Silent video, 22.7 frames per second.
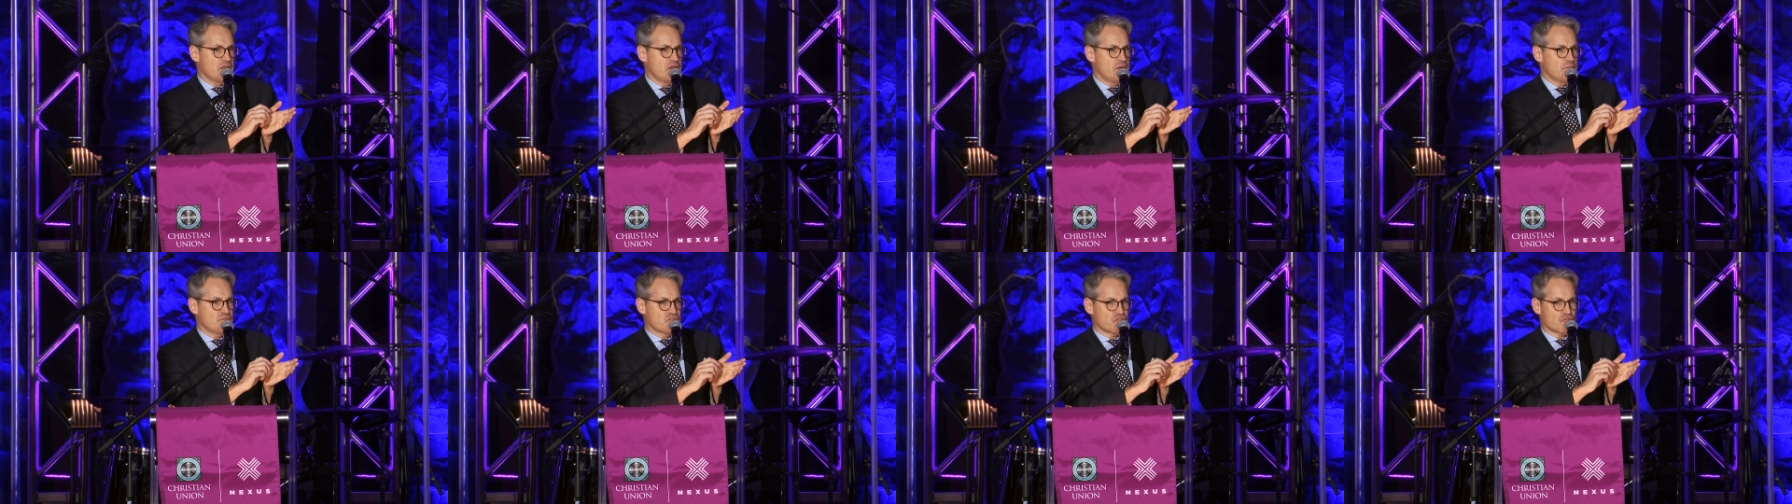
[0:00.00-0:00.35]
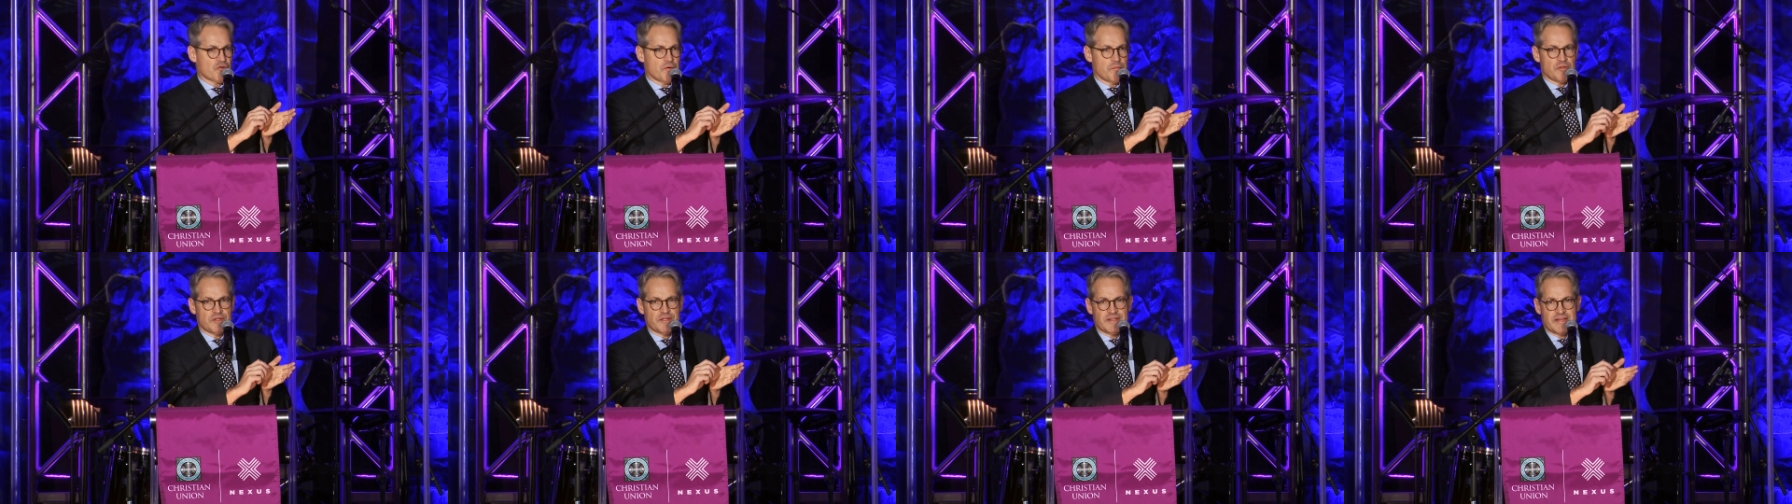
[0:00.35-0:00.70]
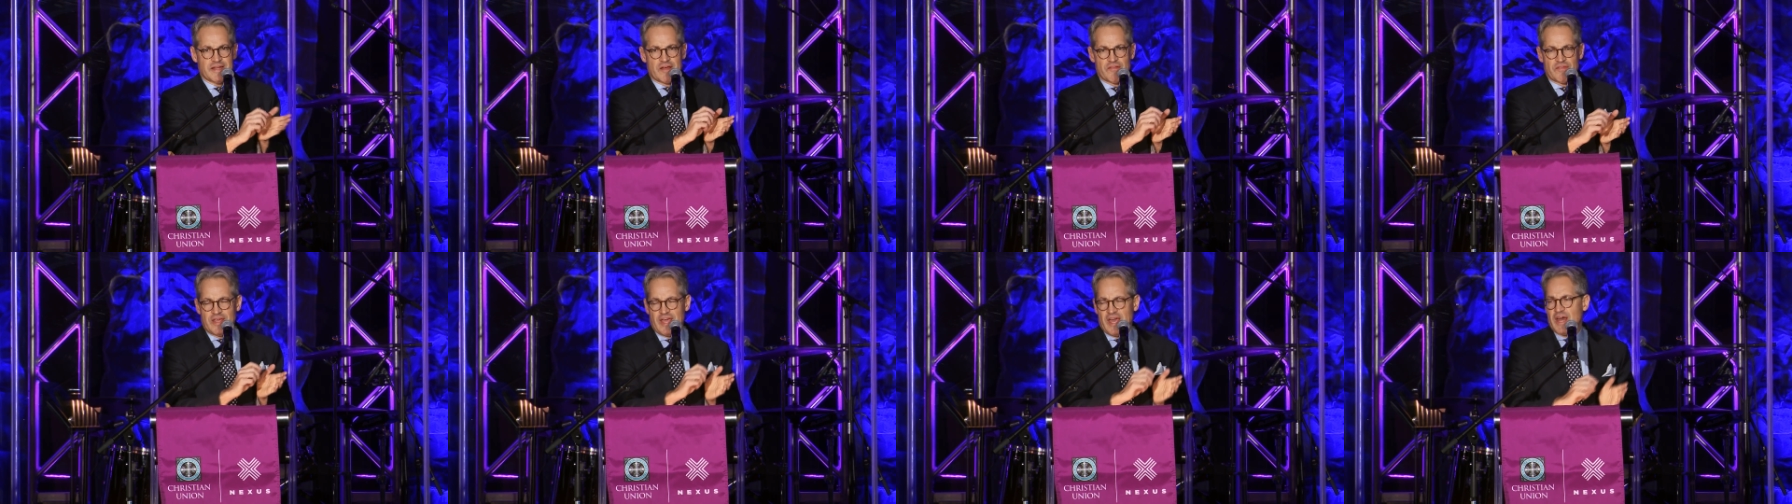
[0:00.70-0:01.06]
him scribbling
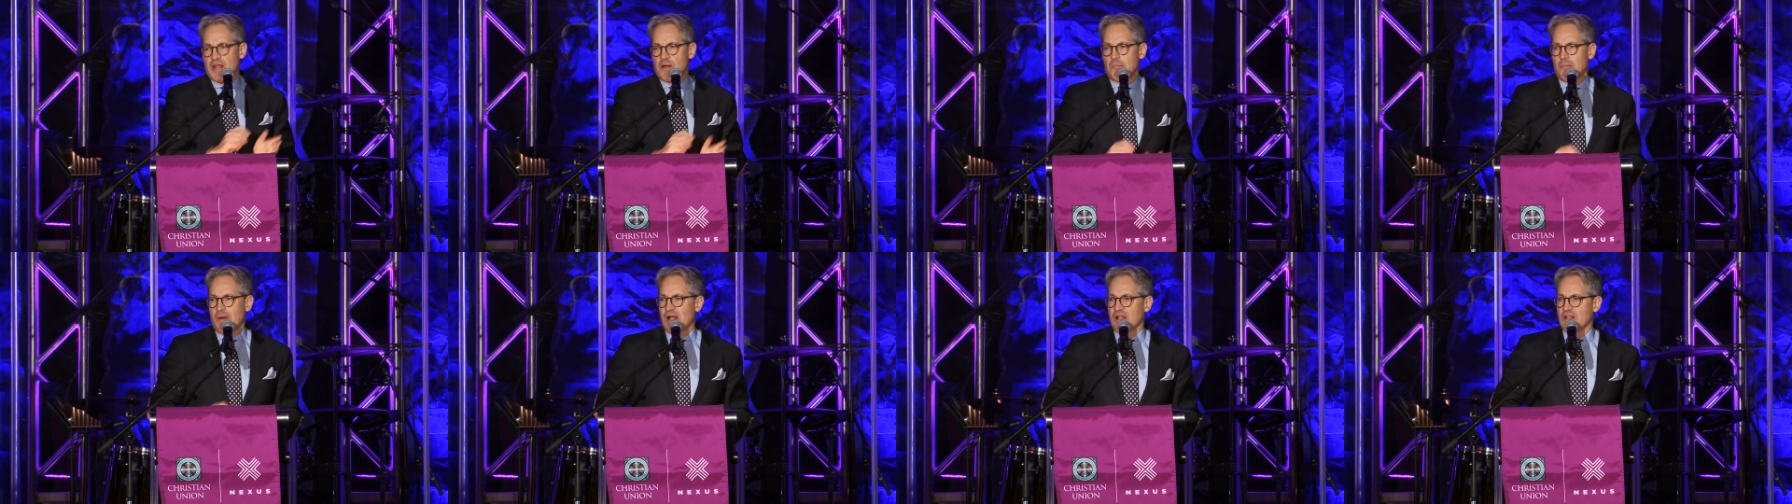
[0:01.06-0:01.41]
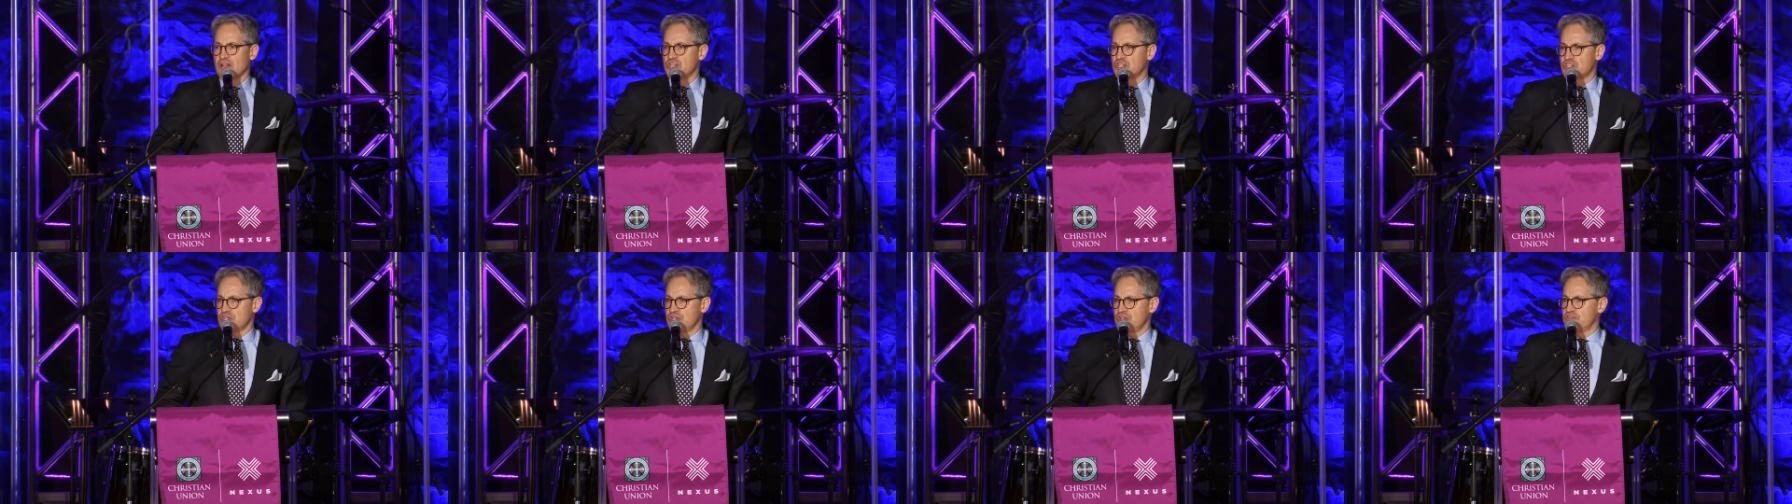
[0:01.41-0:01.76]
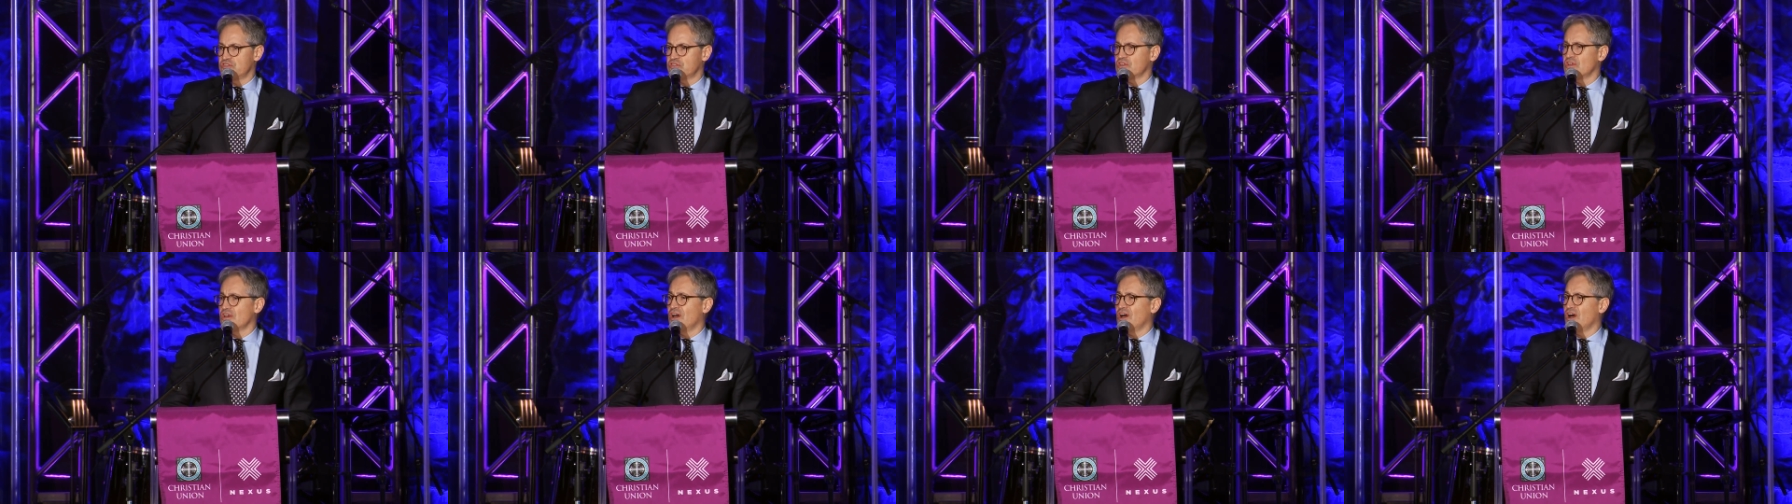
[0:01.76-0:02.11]
down the
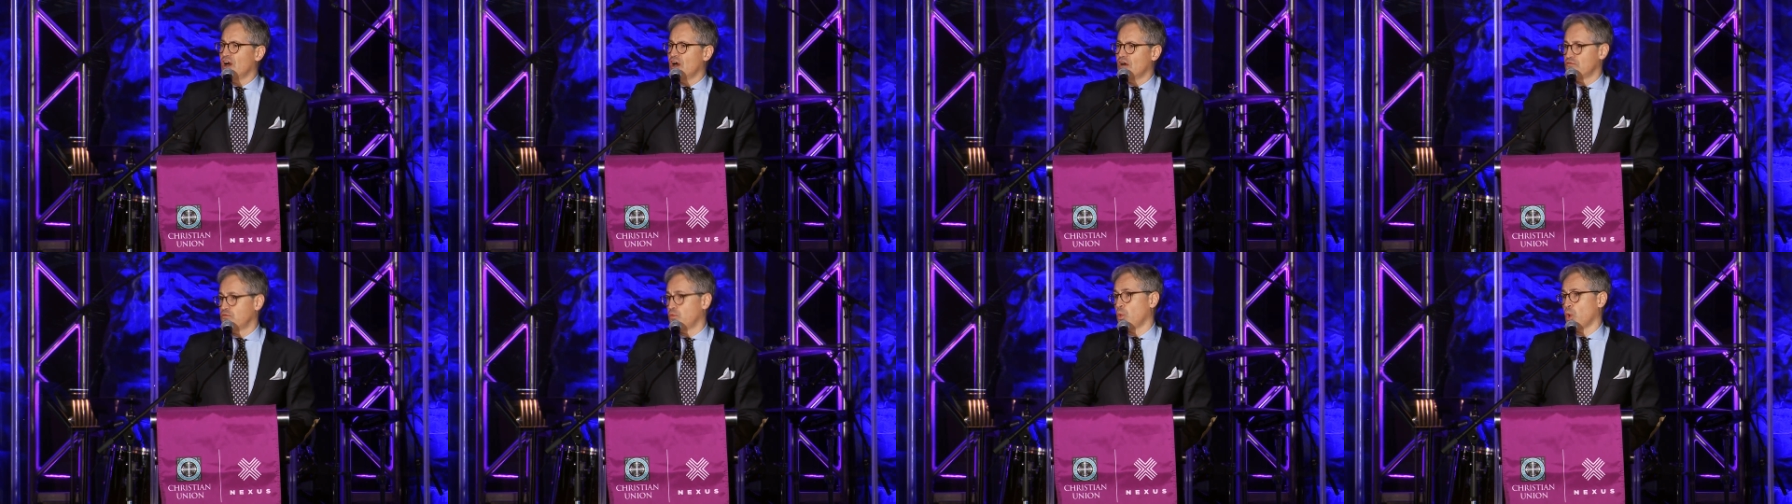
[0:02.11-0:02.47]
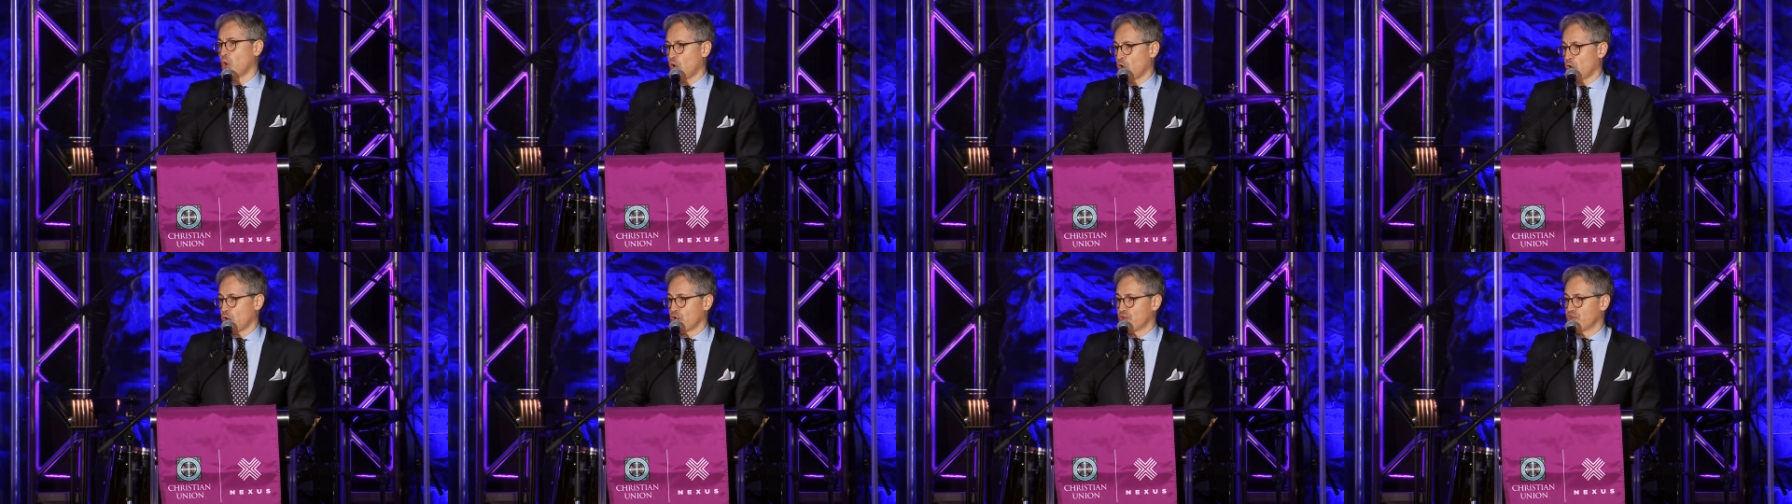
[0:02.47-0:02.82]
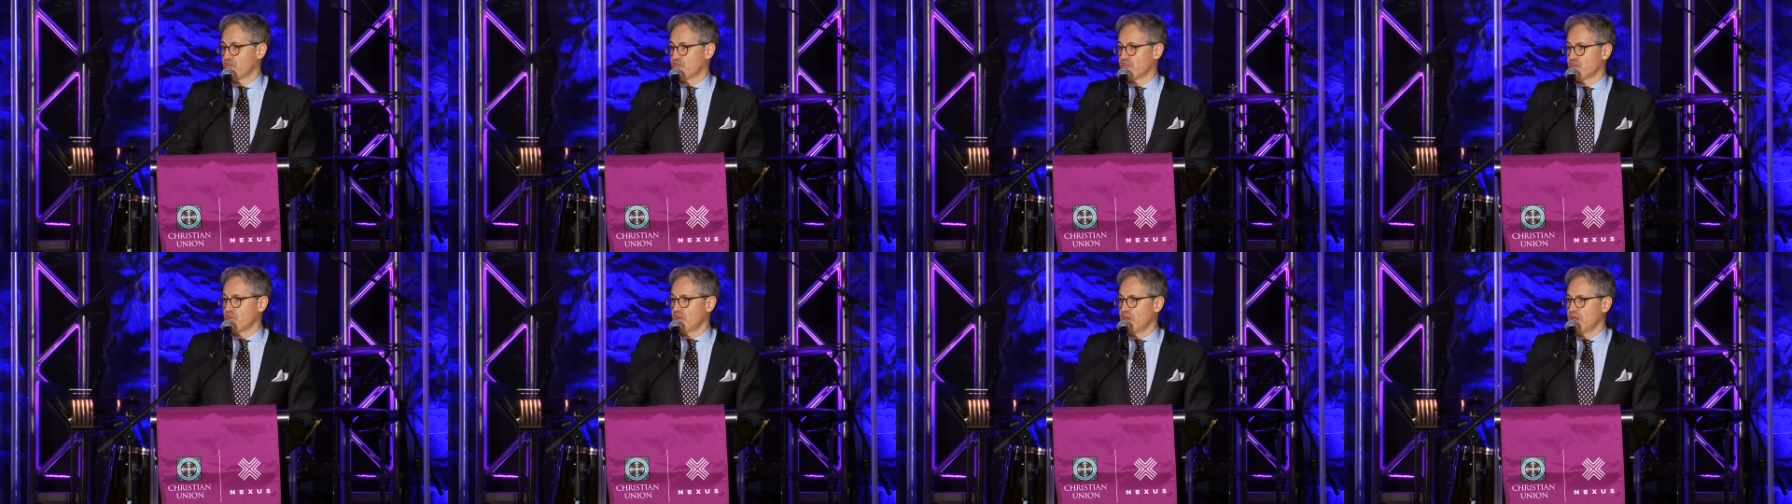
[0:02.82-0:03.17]
etymologies of
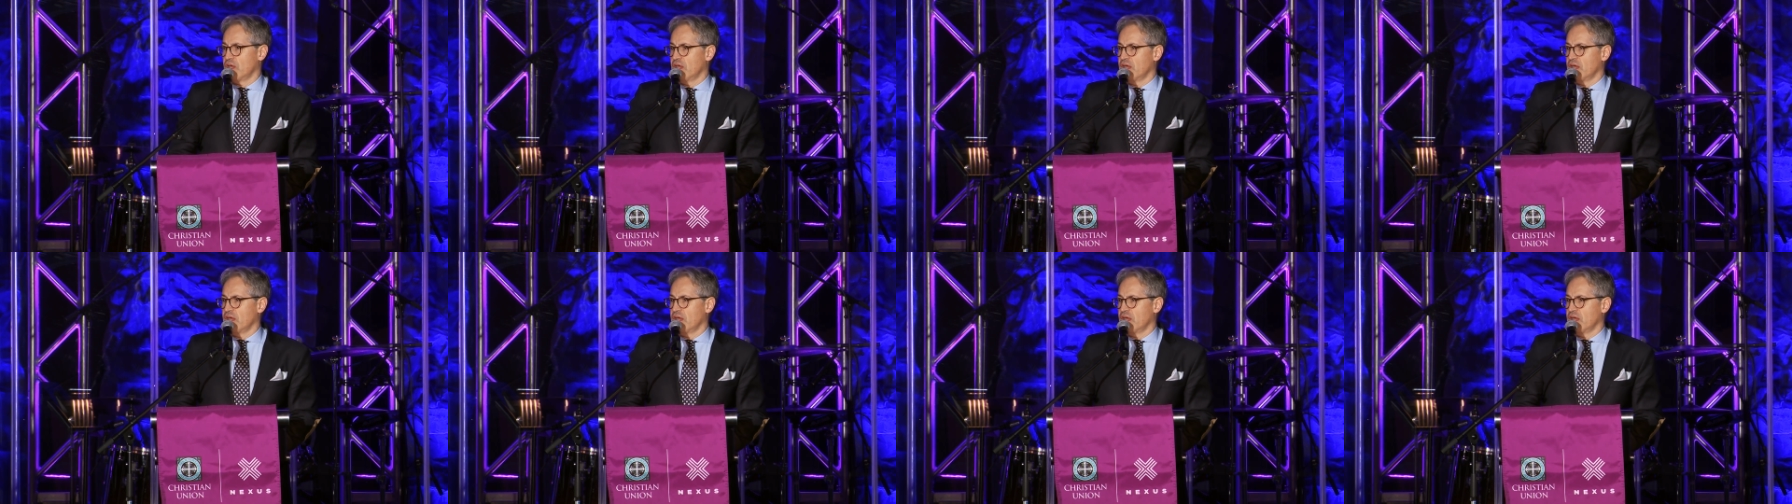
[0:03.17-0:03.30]
words.